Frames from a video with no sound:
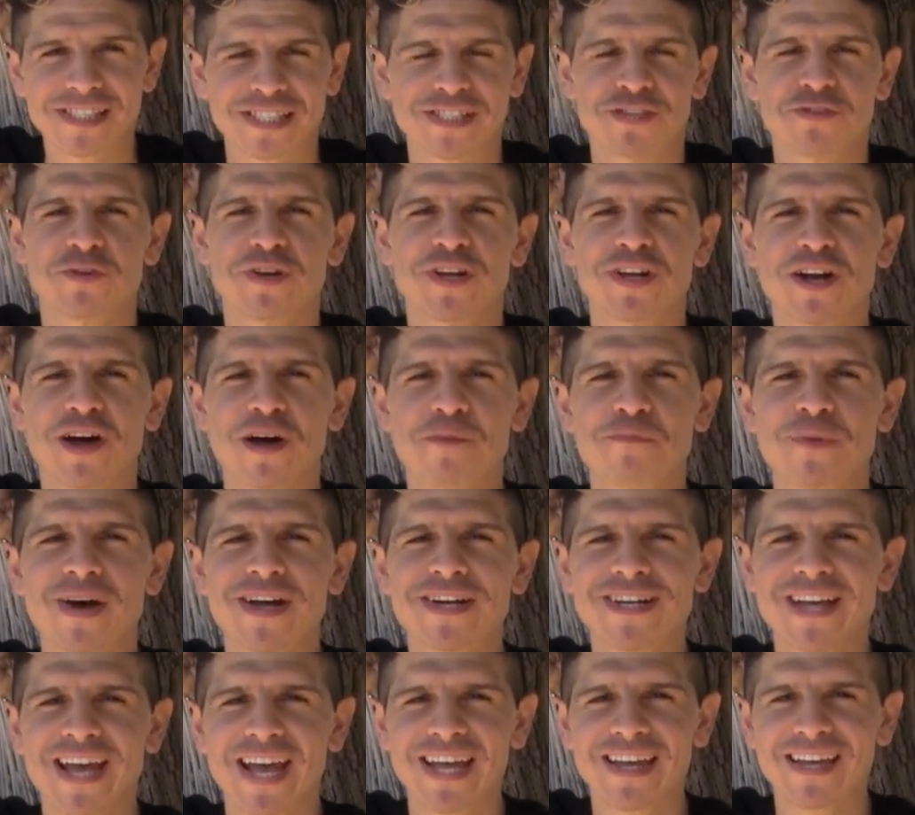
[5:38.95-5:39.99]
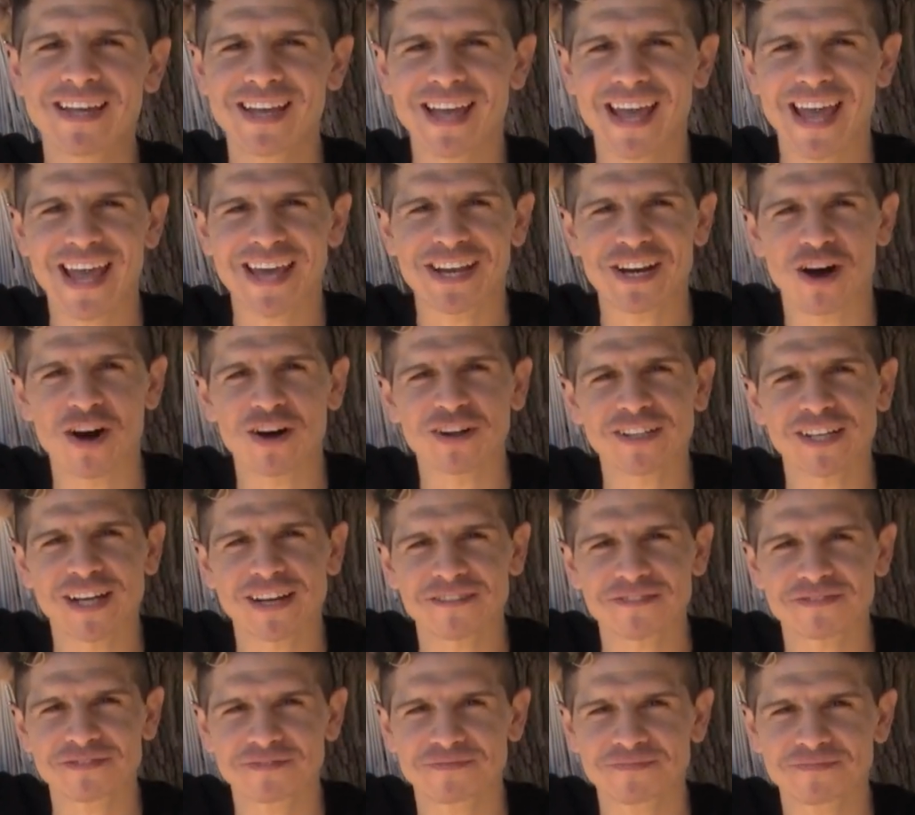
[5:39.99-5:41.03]
Tune in on Monday, and all
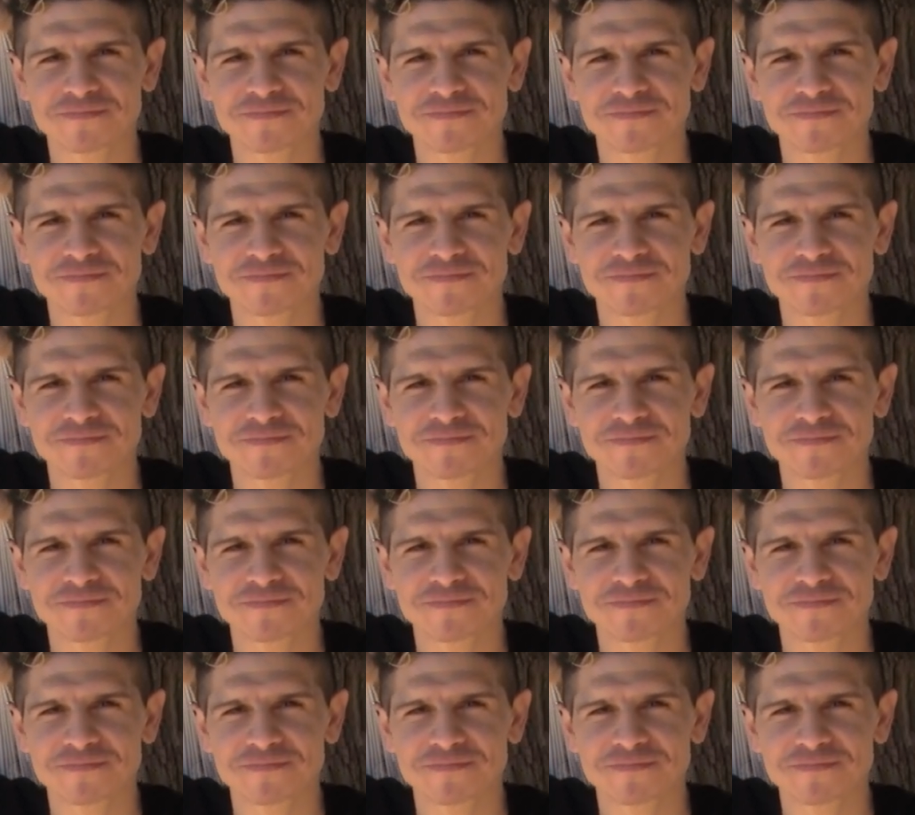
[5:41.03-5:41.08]
love.